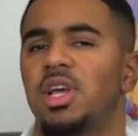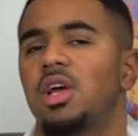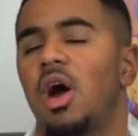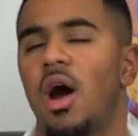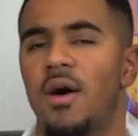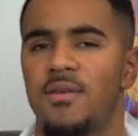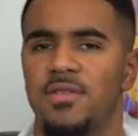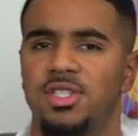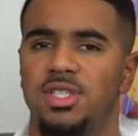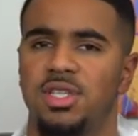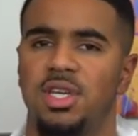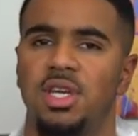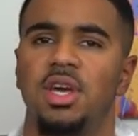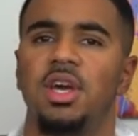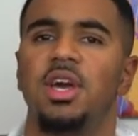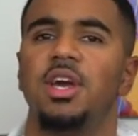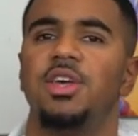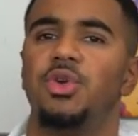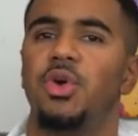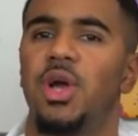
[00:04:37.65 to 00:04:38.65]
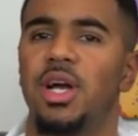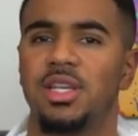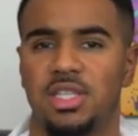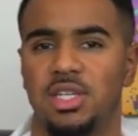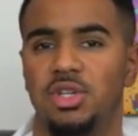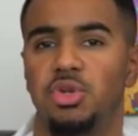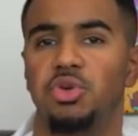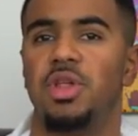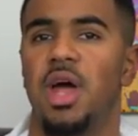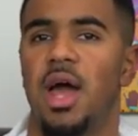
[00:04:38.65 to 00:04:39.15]
Like obviously you guys
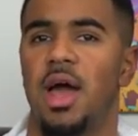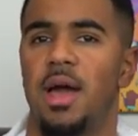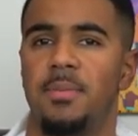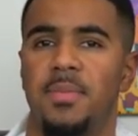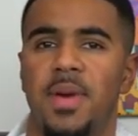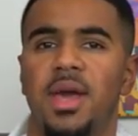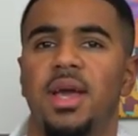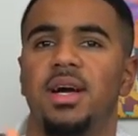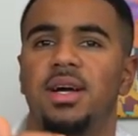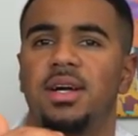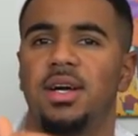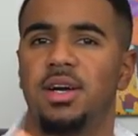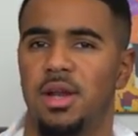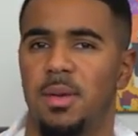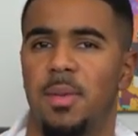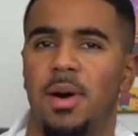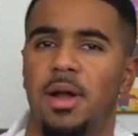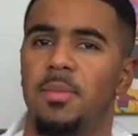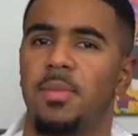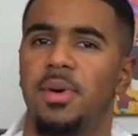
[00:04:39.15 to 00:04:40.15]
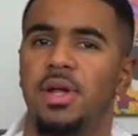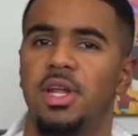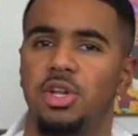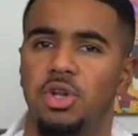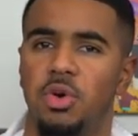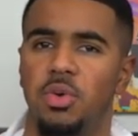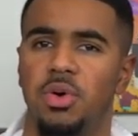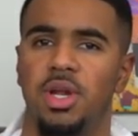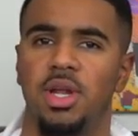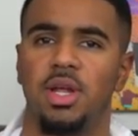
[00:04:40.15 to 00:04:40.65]
can do that and make a good amount of money
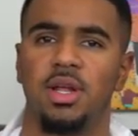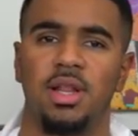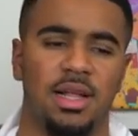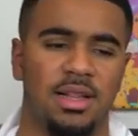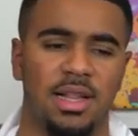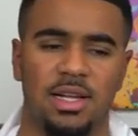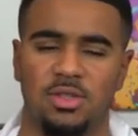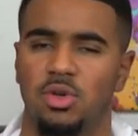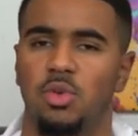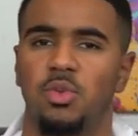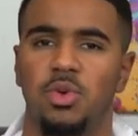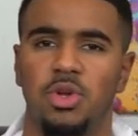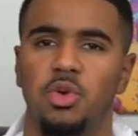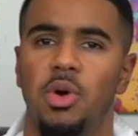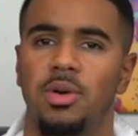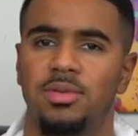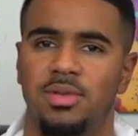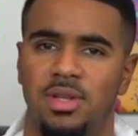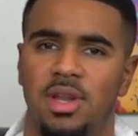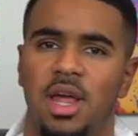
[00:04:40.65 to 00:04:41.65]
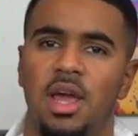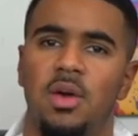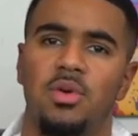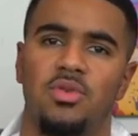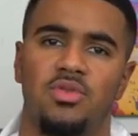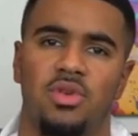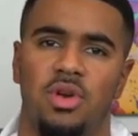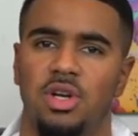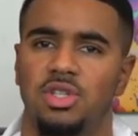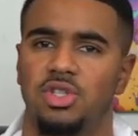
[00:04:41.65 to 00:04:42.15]
doing it. Like that's what we do up to date.
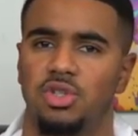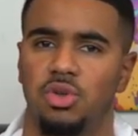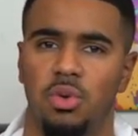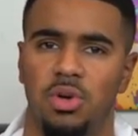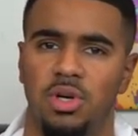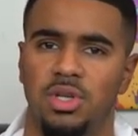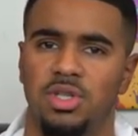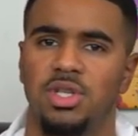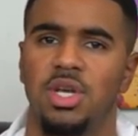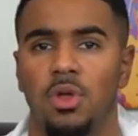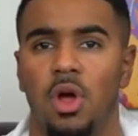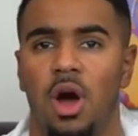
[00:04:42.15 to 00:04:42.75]
We run our stores.